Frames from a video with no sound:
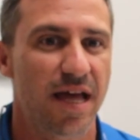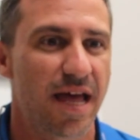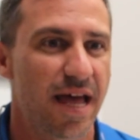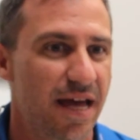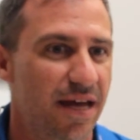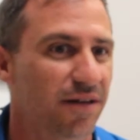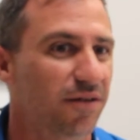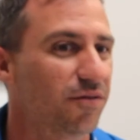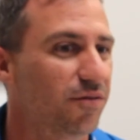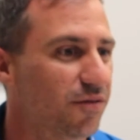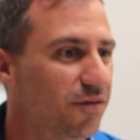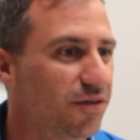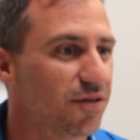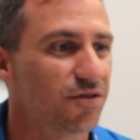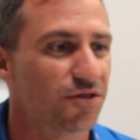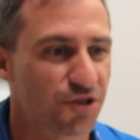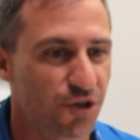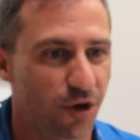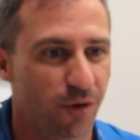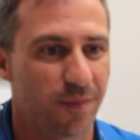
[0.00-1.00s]
and
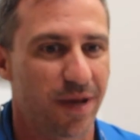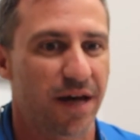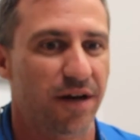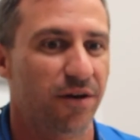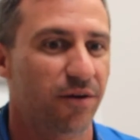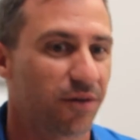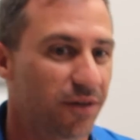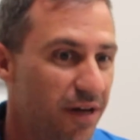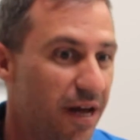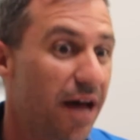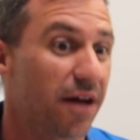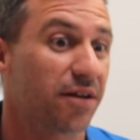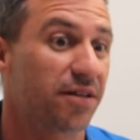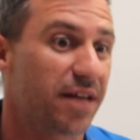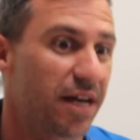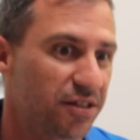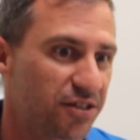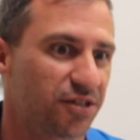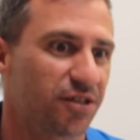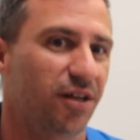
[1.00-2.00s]
show them how to
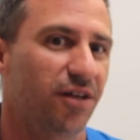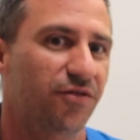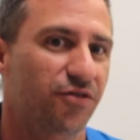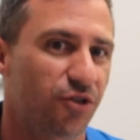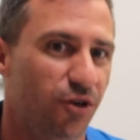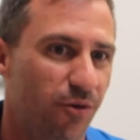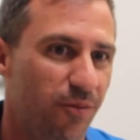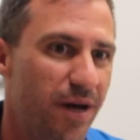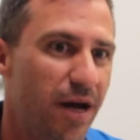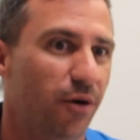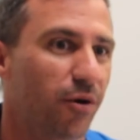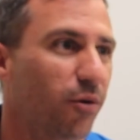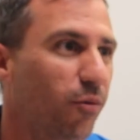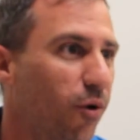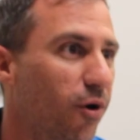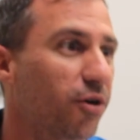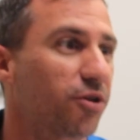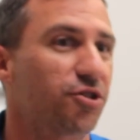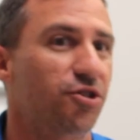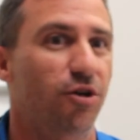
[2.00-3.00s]
test stuff, show them how it
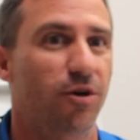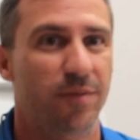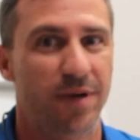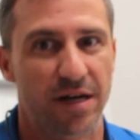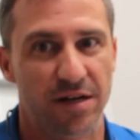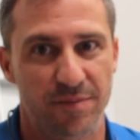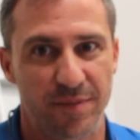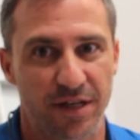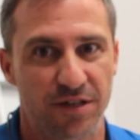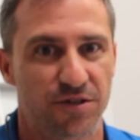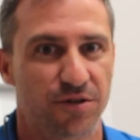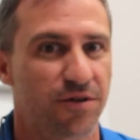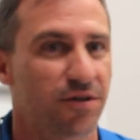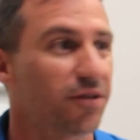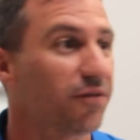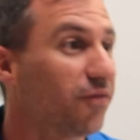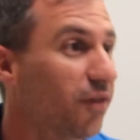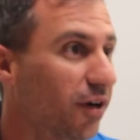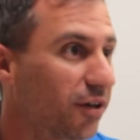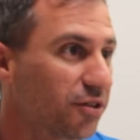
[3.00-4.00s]
works, show them how to make sure
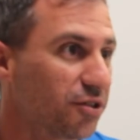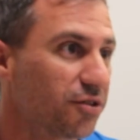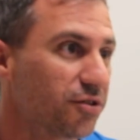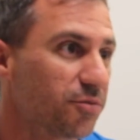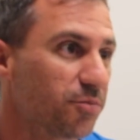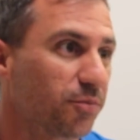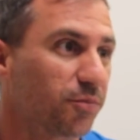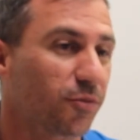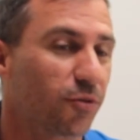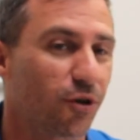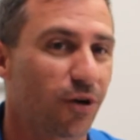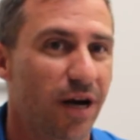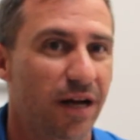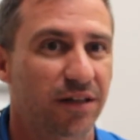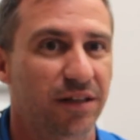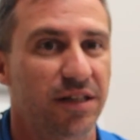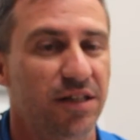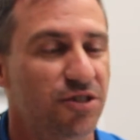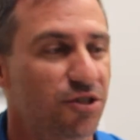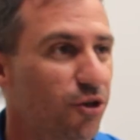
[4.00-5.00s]
it functions
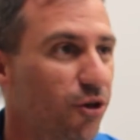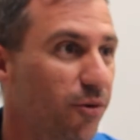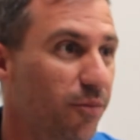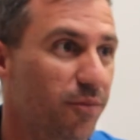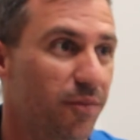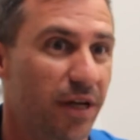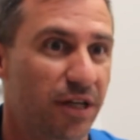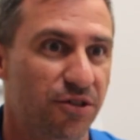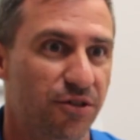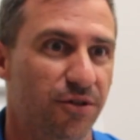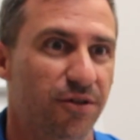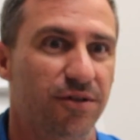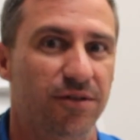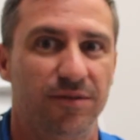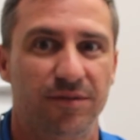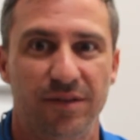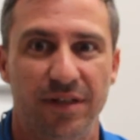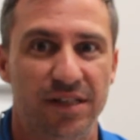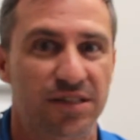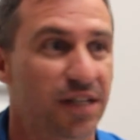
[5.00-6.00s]
correctly, show them, make
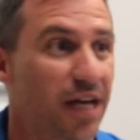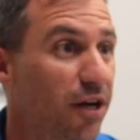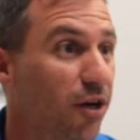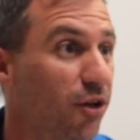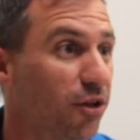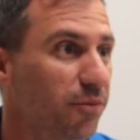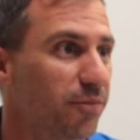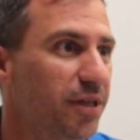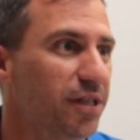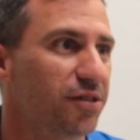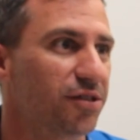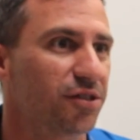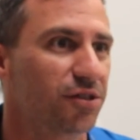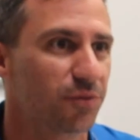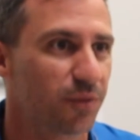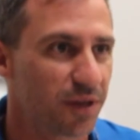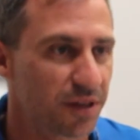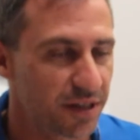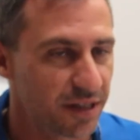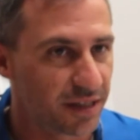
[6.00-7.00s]
sure it's got all the
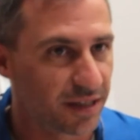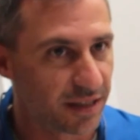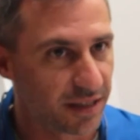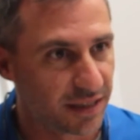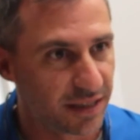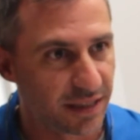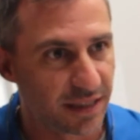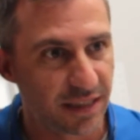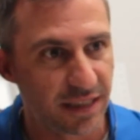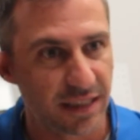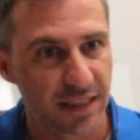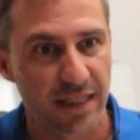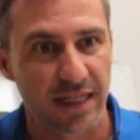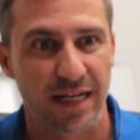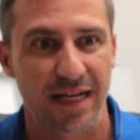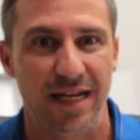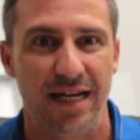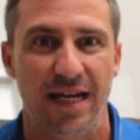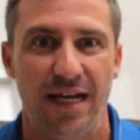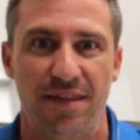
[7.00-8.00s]
pieces with it.
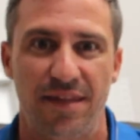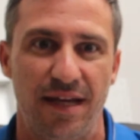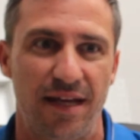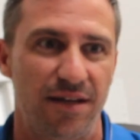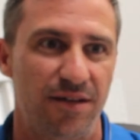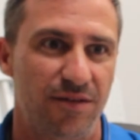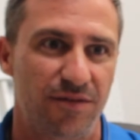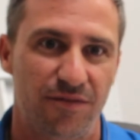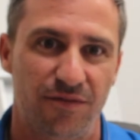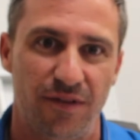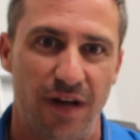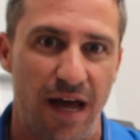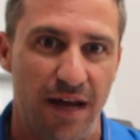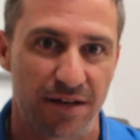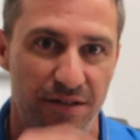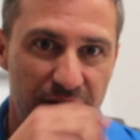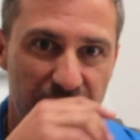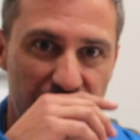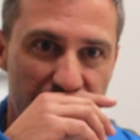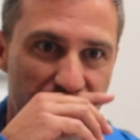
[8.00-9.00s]
And then,
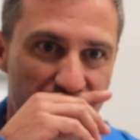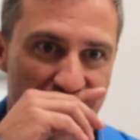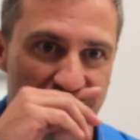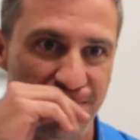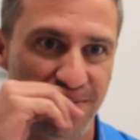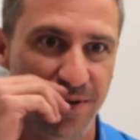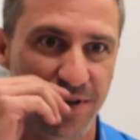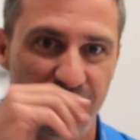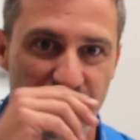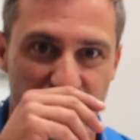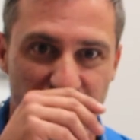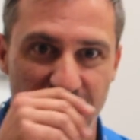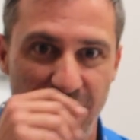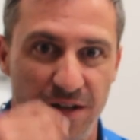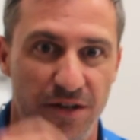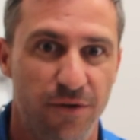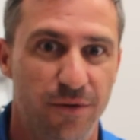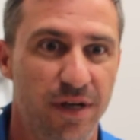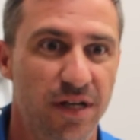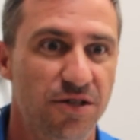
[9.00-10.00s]
honestly, the best way for
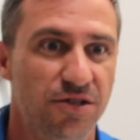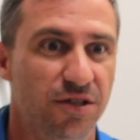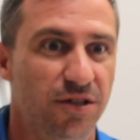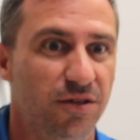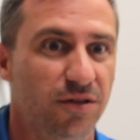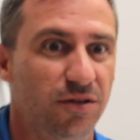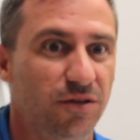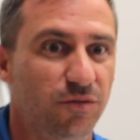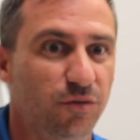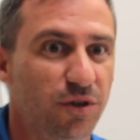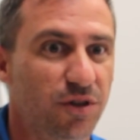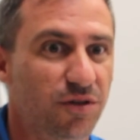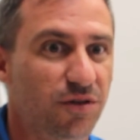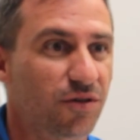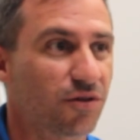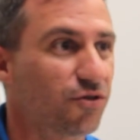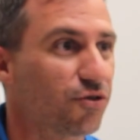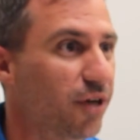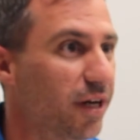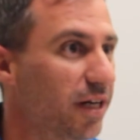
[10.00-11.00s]
valuation with
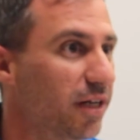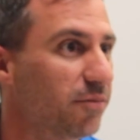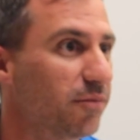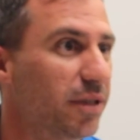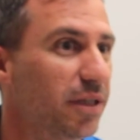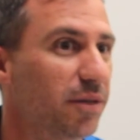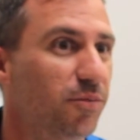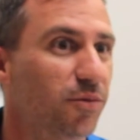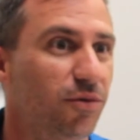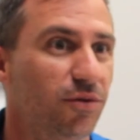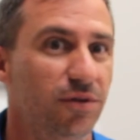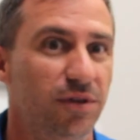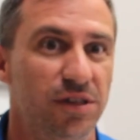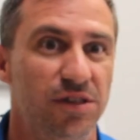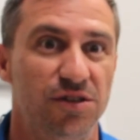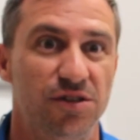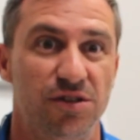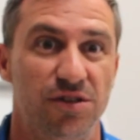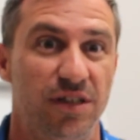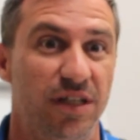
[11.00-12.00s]
training people
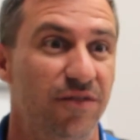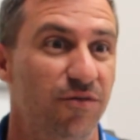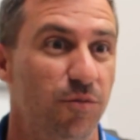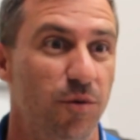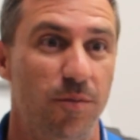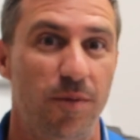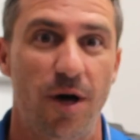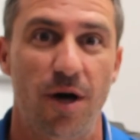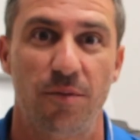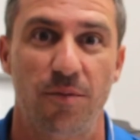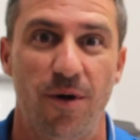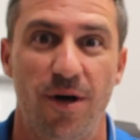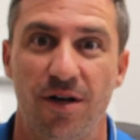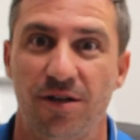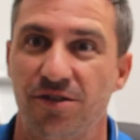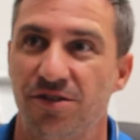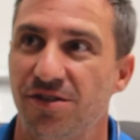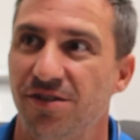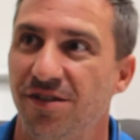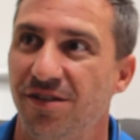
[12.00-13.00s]
is give them the pawn
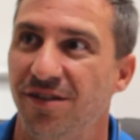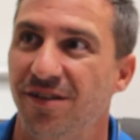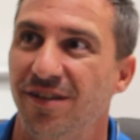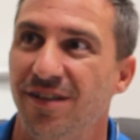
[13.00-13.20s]
walks,